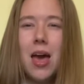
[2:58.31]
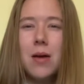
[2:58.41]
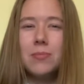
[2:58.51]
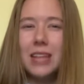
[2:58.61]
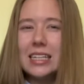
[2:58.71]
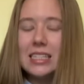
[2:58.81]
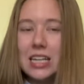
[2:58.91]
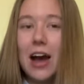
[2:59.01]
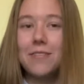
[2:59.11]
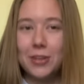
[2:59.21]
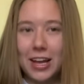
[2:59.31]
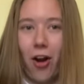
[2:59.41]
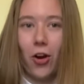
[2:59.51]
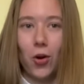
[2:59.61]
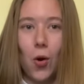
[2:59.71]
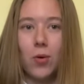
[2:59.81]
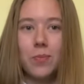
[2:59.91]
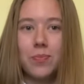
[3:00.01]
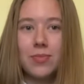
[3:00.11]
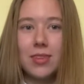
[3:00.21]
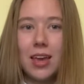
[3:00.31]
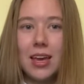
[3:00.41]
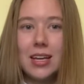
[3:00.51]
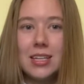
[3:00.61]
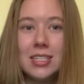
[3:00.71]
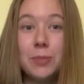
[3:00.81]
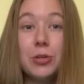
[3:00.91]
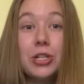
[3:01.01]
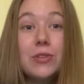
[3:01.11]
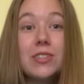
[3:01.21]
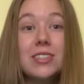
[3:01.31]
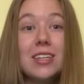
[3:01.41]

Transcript: Let's not forget our goal: to produce